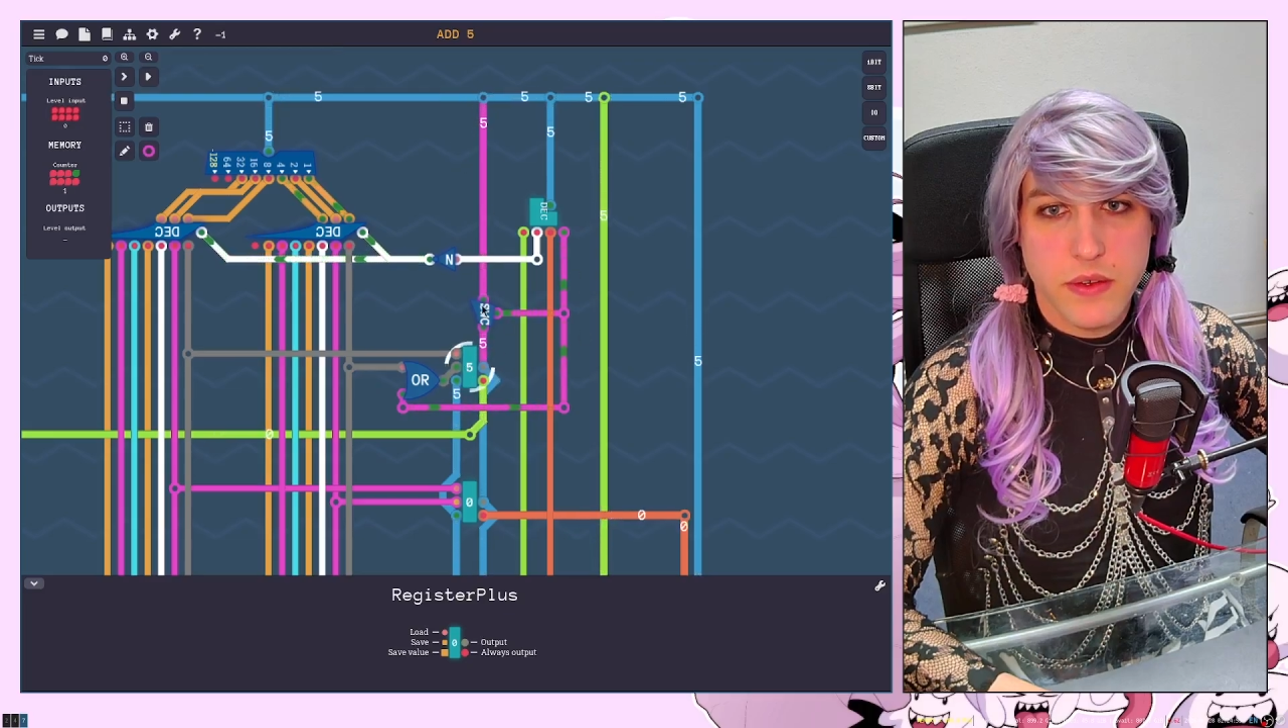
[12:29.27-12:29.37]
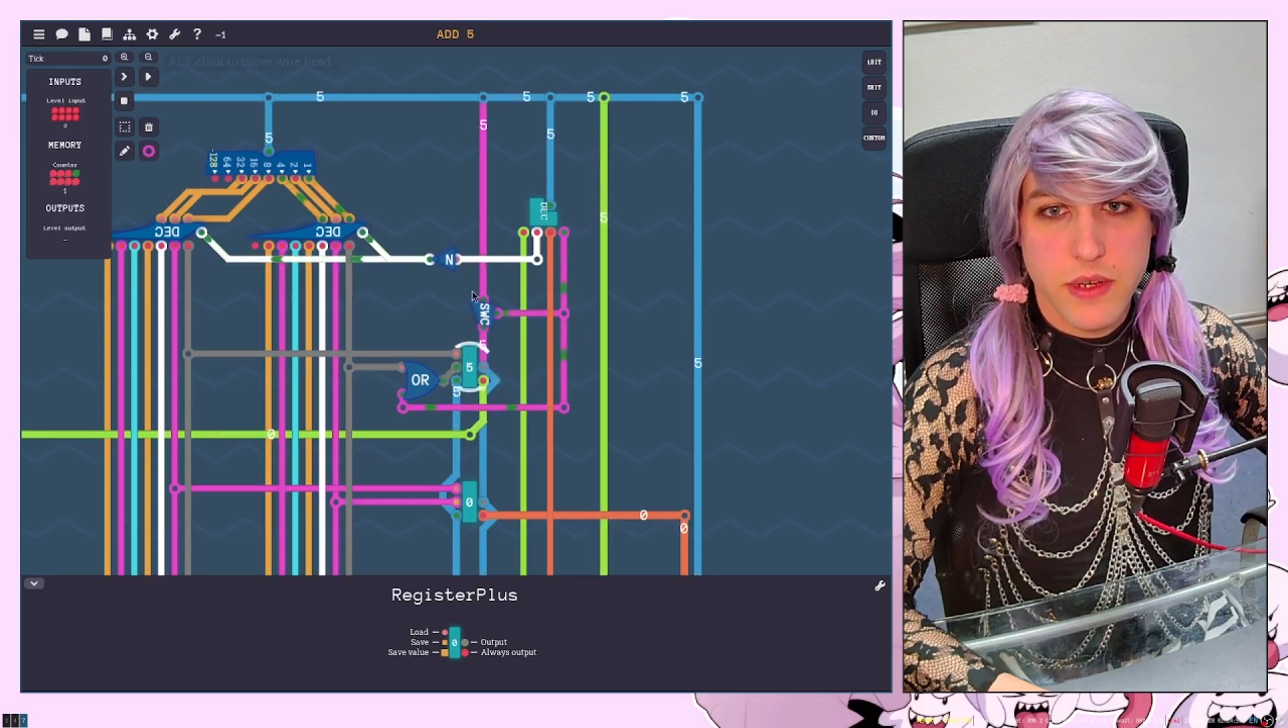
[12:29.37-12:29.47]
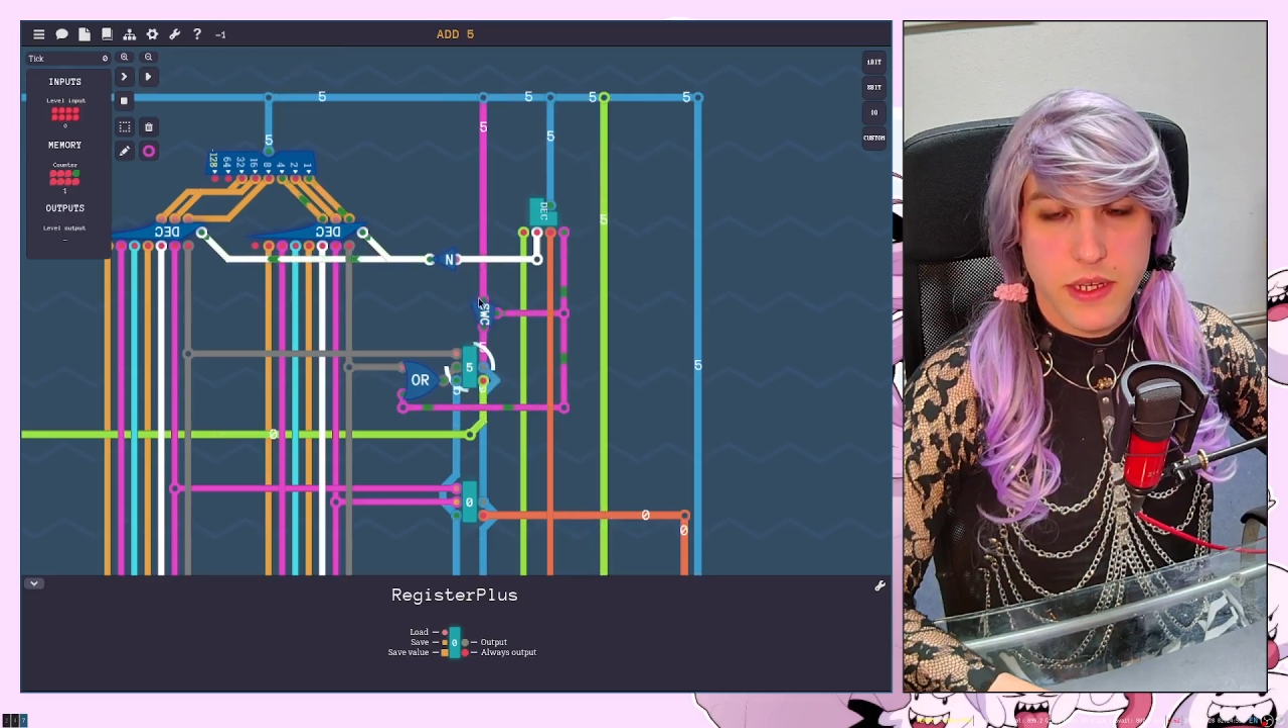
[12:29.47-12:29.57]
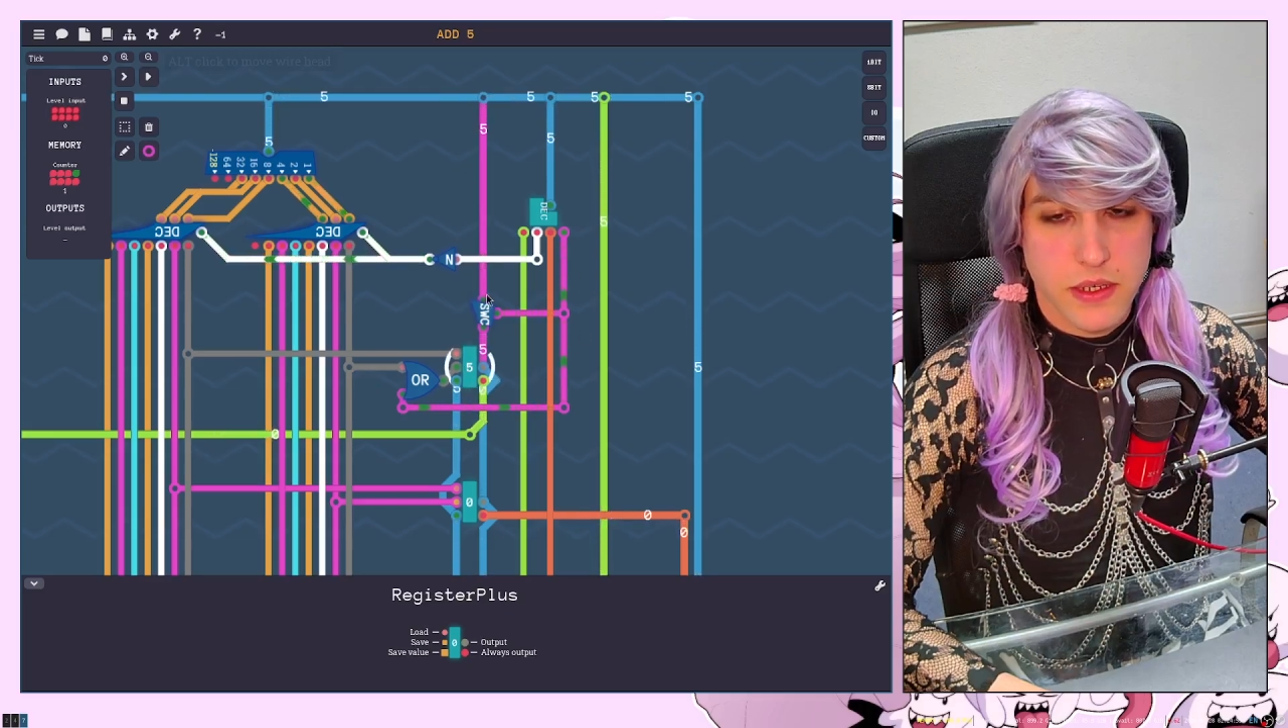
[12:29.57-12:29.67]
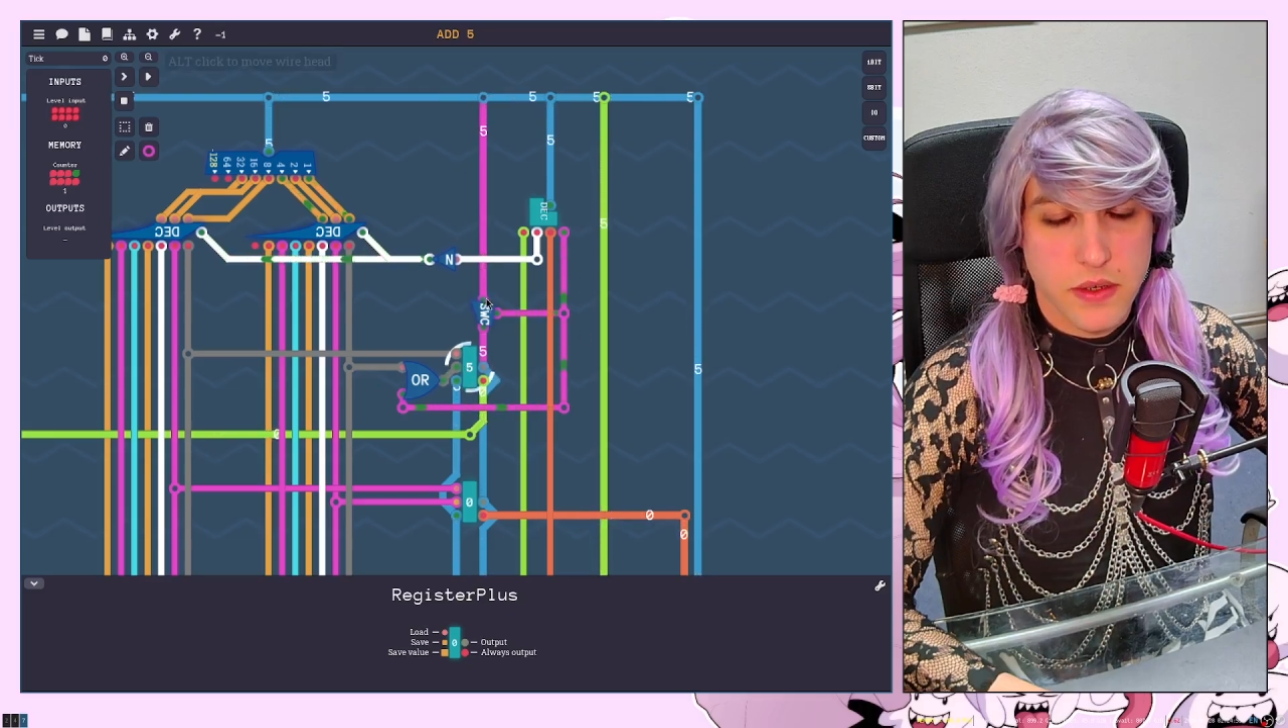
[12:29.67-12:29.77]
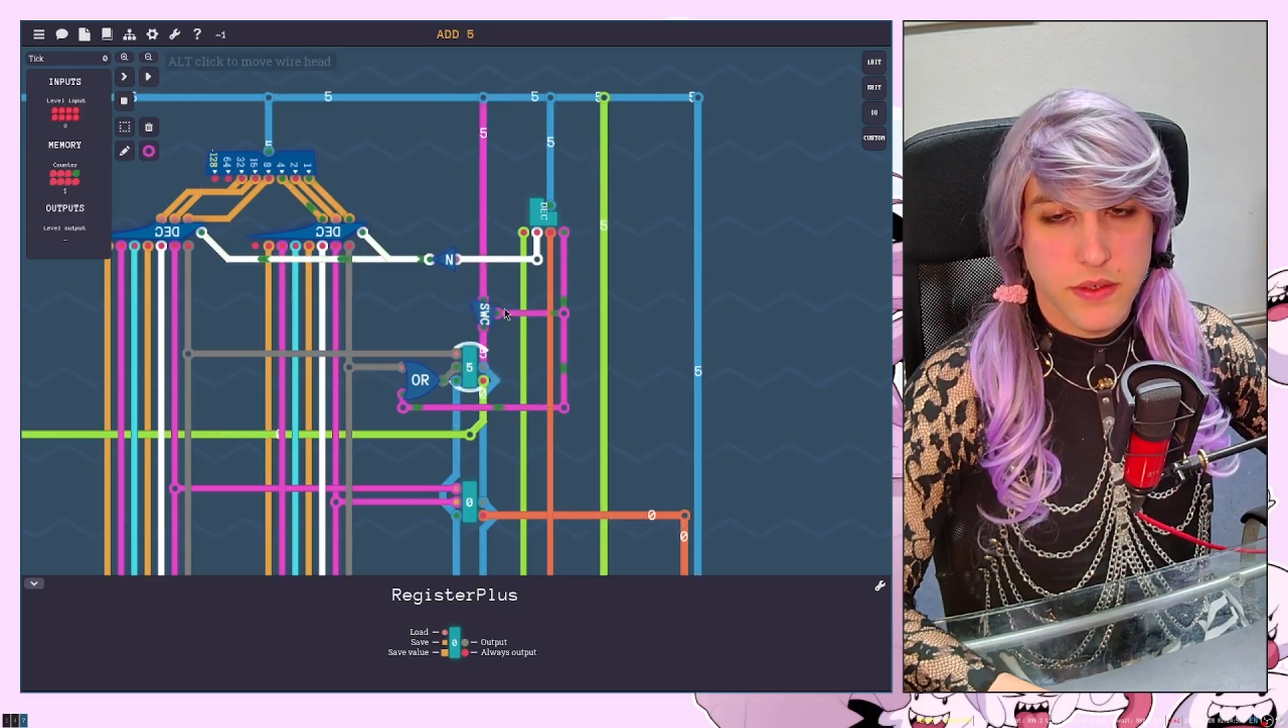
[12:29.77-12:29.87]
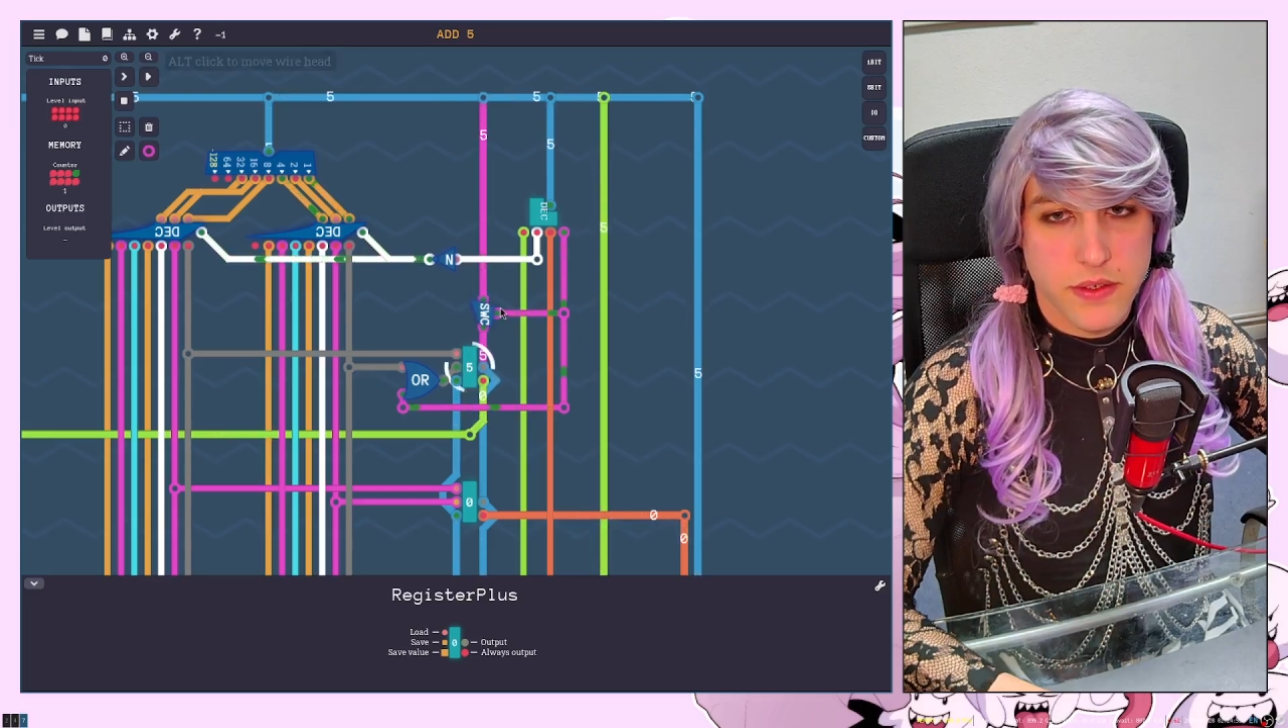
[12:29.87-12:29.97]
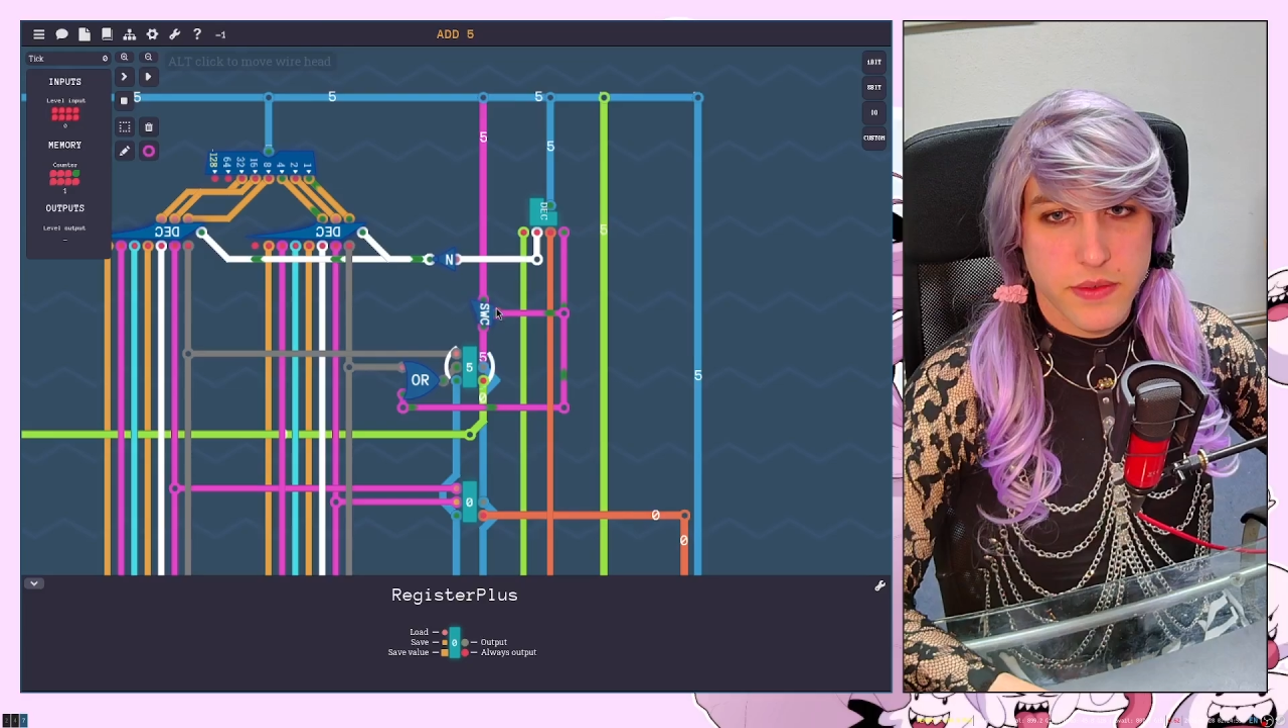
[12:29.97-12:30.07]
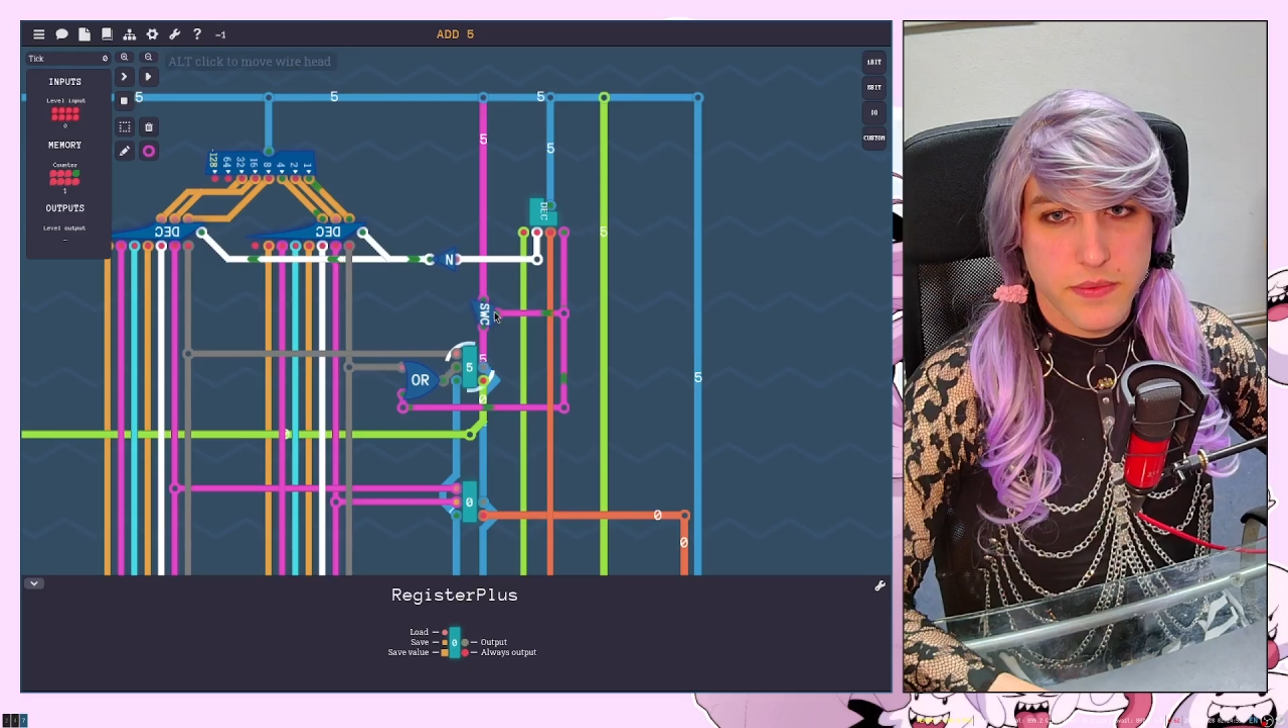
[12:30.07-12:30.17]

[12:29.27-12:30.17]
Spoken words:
and also